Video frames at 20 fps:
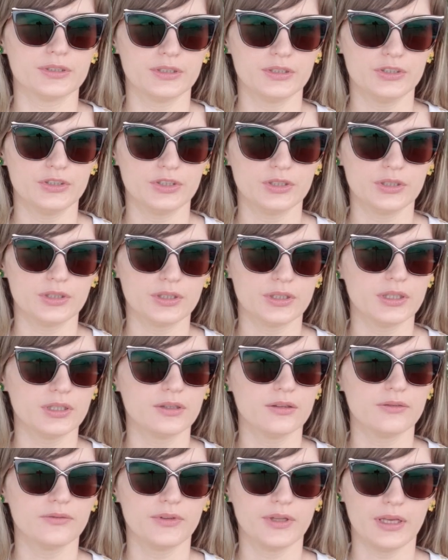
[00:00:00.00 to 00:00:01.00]
teaching
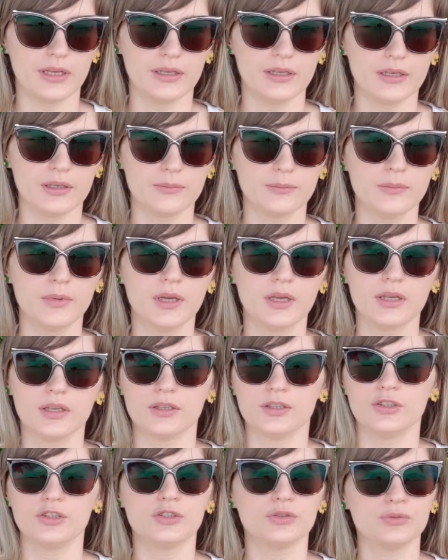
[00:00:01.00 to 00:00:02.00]
in Vietnam,
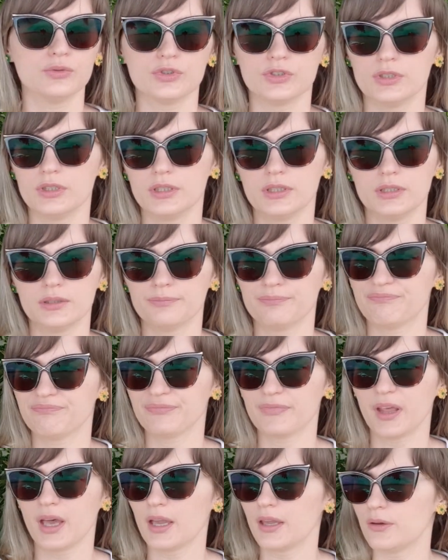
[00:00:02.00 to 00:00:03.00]
usually,
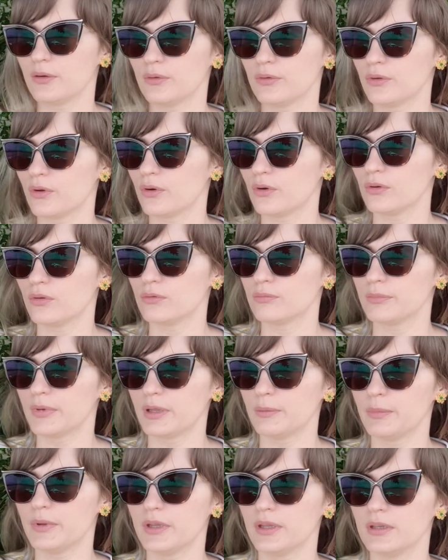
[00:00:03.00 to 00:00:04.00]
I don't know,
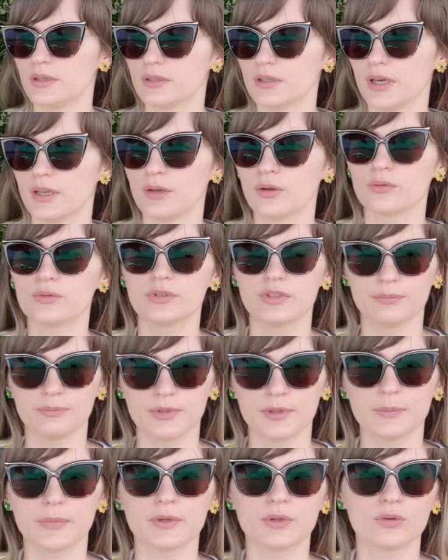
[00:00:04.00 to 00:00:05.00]
maybe I know some
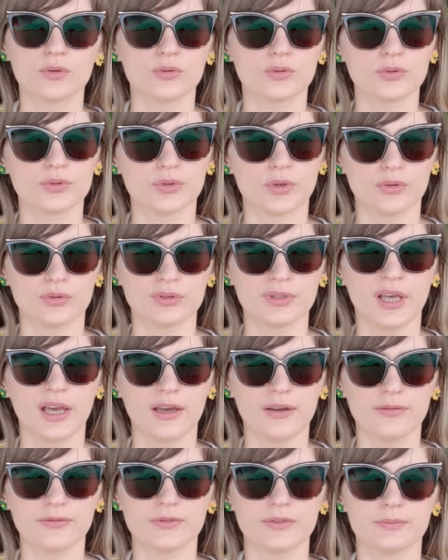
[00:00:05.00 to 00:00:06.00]
people who don't
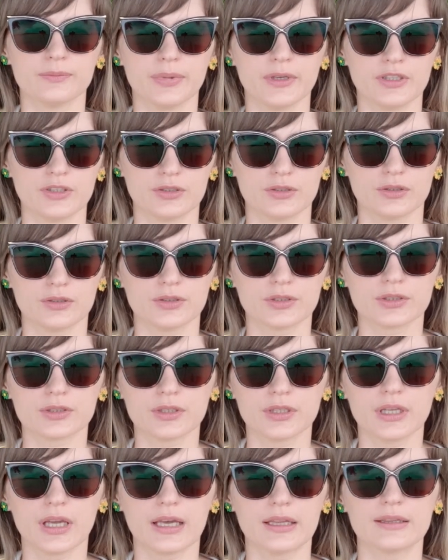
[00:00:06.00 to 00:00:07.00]
have a bachelor
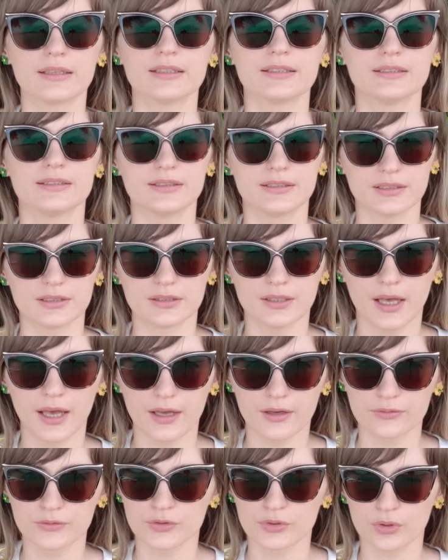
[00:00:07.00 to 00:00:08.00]
degree and they still
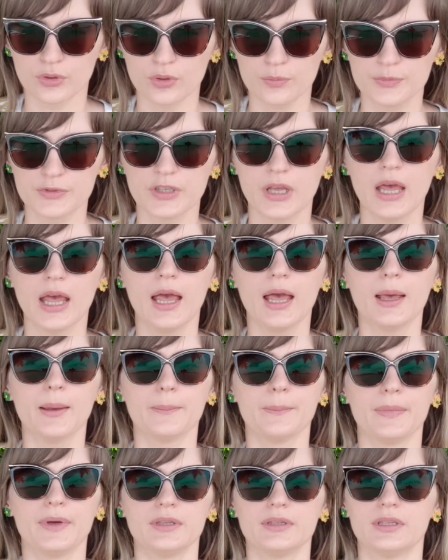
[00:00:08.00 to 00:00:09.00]
have jobs.
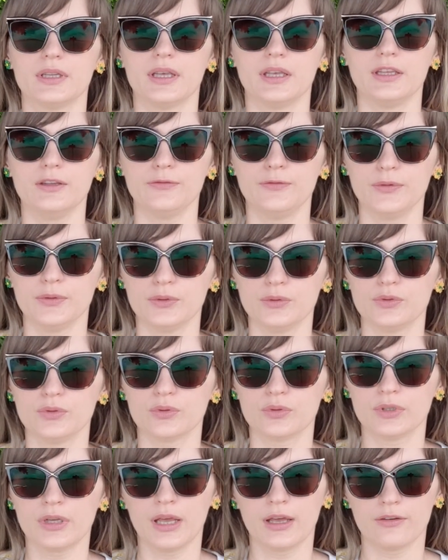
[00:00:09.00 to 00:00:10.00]
But if you
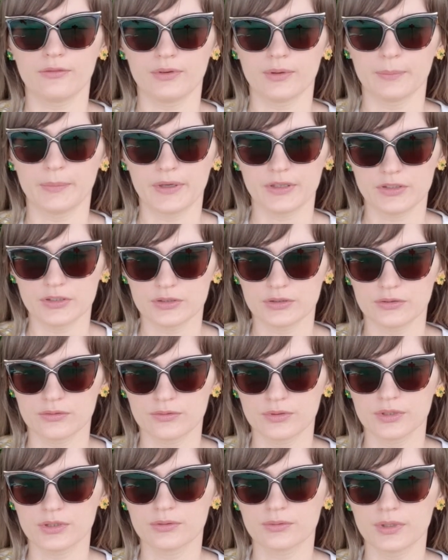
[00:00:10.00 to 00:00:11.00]
don't have a bachelor
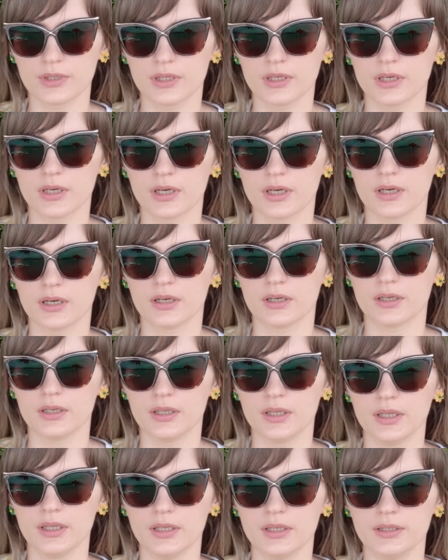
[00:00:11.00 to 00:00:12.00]
degree,
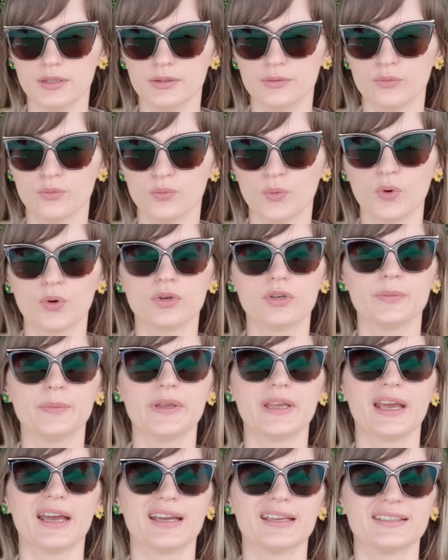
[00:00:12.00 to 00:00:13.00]
it won't
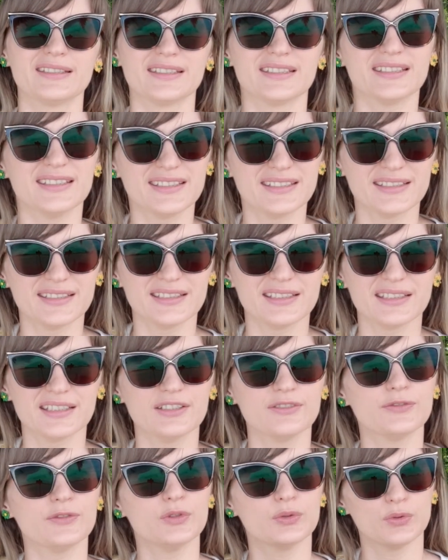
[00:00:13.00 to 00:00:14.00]
be as easy if
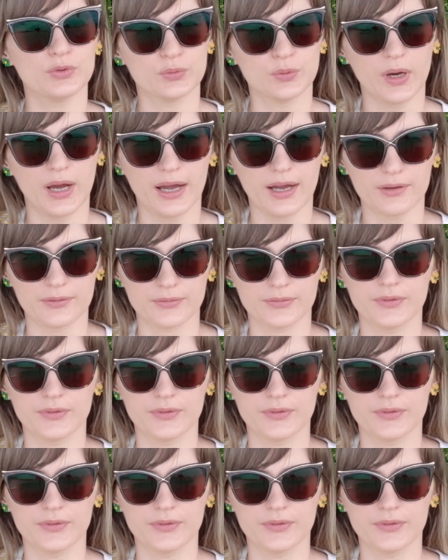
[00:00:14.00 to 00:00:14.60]
you do have.